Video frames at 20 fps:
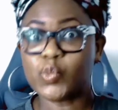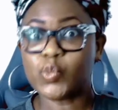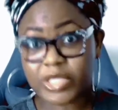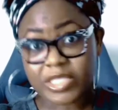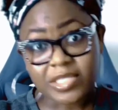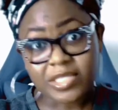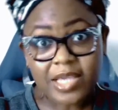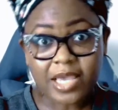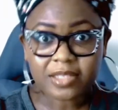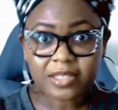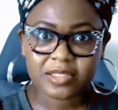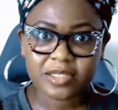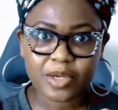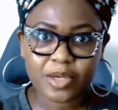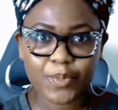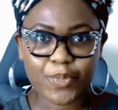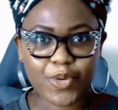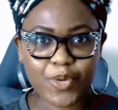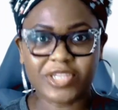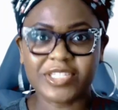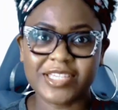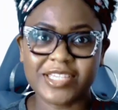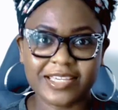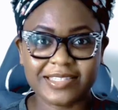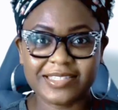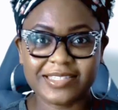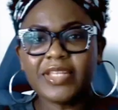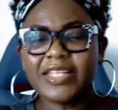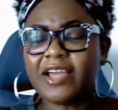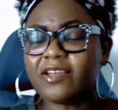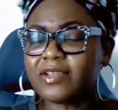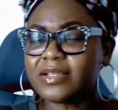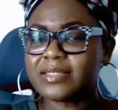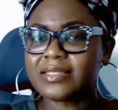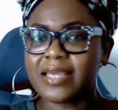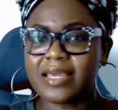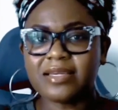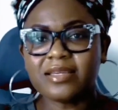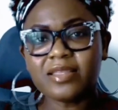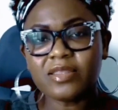reset process. Now, the
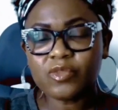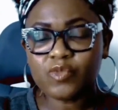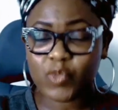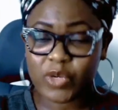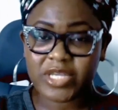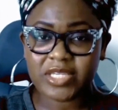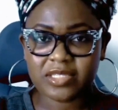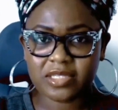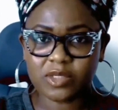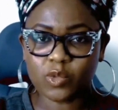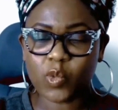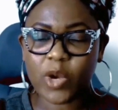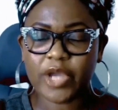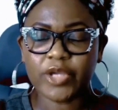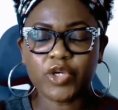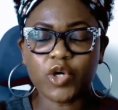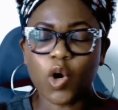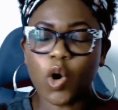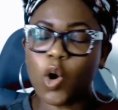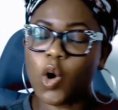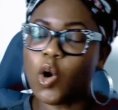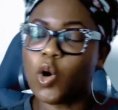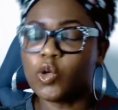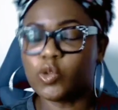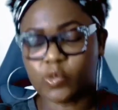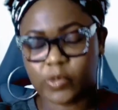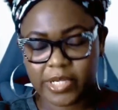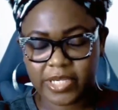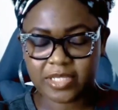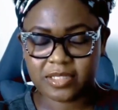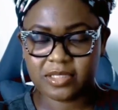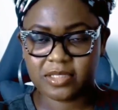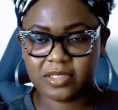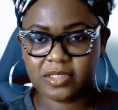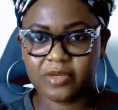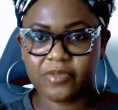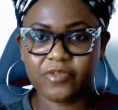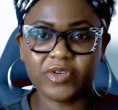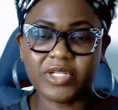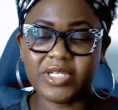second reason why you're always
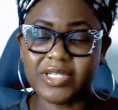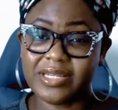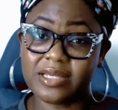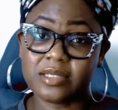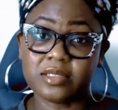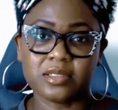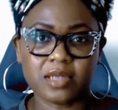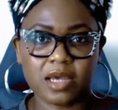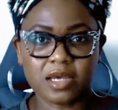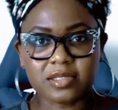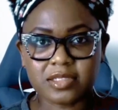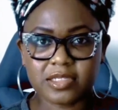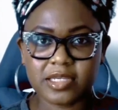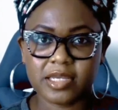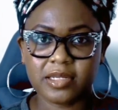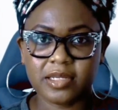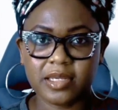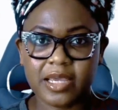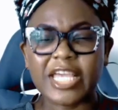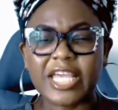feeling exhausted